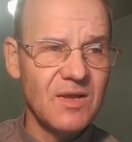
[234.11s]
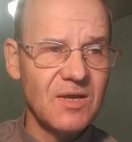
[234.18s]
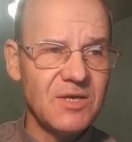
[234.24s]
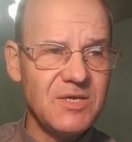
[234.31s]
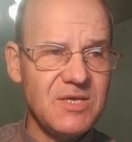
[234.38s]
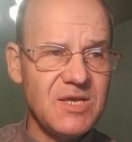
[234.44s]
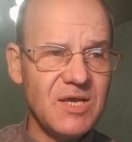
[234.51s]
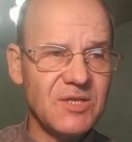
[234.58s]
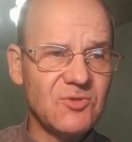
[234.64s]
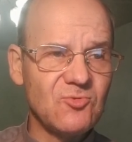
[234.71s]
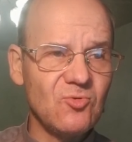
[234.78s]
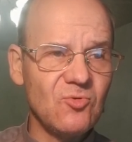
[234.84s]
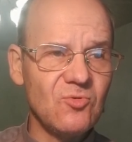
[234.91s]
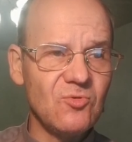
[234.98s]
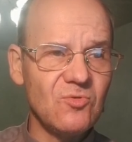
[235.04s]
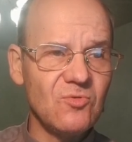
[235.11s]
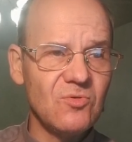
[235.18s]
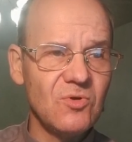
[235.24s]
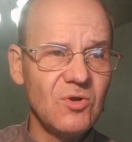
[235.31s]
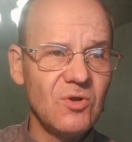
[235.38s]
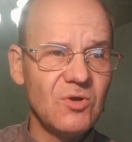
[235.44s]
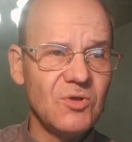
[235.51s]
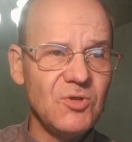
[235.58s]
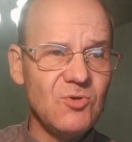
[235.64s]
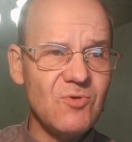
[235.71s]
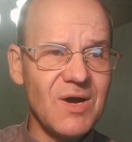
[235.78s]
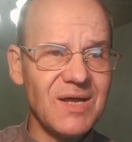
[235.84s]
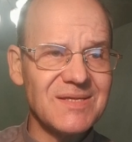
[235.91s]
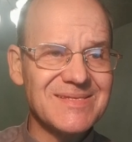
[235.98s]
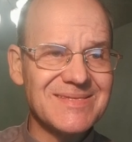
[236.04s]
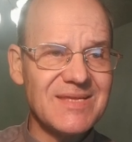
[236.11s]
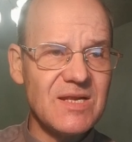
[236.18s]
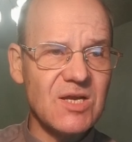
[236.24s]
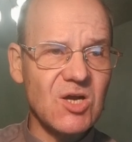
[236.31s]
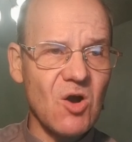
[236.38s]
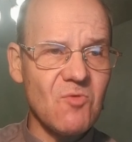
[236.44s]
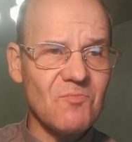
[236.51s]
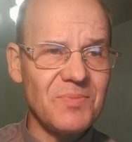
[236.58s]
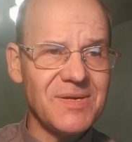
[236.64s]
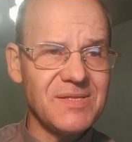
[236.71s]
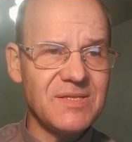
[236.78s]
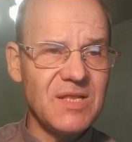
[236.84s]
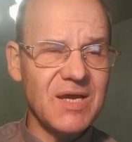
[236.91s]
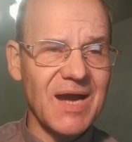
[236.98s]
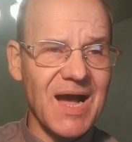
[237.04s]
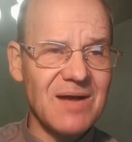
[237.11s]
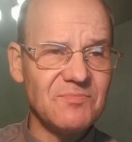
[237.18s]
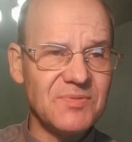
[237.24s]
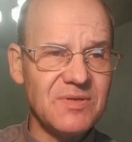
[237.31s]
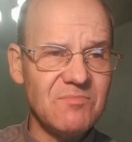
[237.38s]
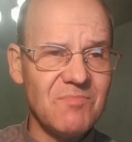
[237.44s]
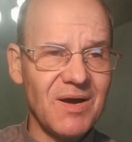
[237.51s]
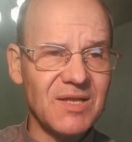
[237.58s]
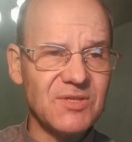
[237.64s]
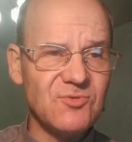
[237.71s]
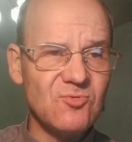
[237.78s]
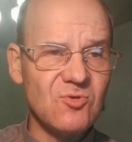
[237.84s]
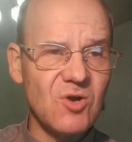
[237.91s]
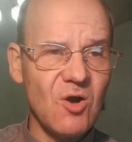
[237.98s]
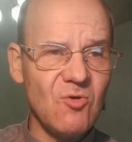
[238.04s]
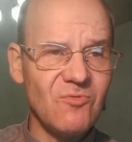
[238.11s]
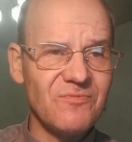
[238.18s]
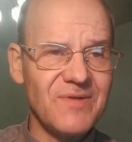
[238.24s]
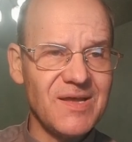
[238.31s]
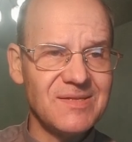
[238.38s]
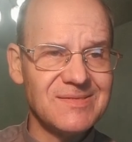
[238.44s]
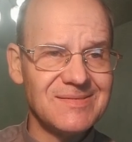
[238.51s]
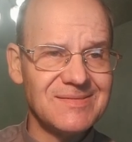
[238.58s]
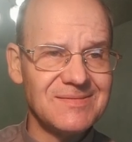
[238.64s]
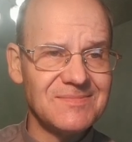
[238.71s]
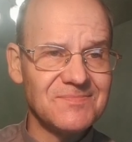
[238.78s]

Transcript: Here too, you are still completely happy, but you go further.